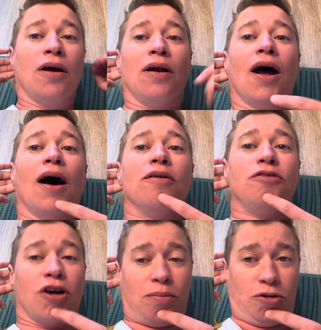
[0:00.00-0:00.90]
Now
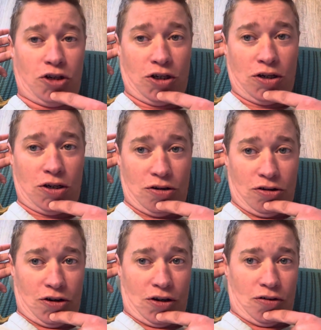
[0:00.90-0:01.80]
drop chin to your
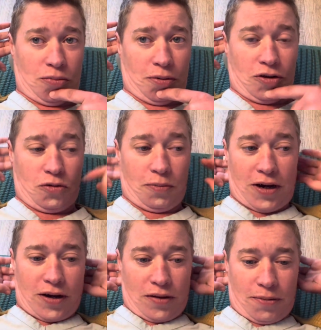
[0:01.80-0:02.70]
chest, press
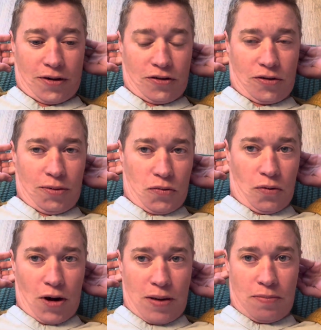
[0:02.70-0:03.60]
back. The ball should be
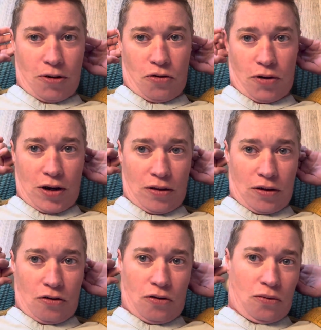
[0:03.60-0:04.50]
right between the
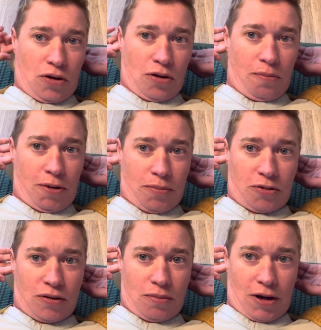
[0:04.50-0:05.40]
two little
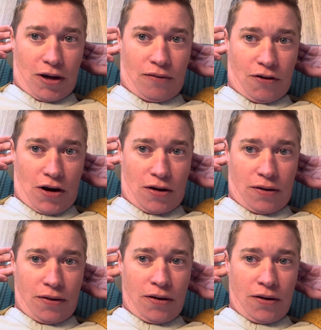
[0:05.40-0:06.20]
bumps on the back of your head.